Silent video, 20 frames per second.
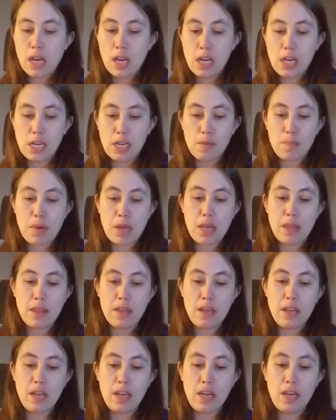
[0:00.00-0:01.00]
And
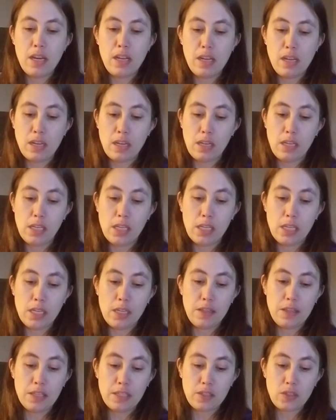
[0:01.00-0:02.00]
then
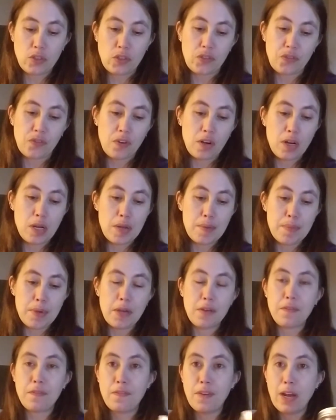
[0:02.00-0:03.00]
this is
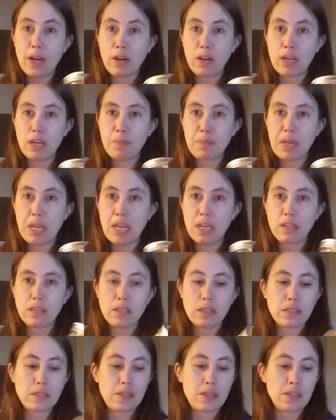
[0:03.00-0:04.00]
from Fired Up Candles.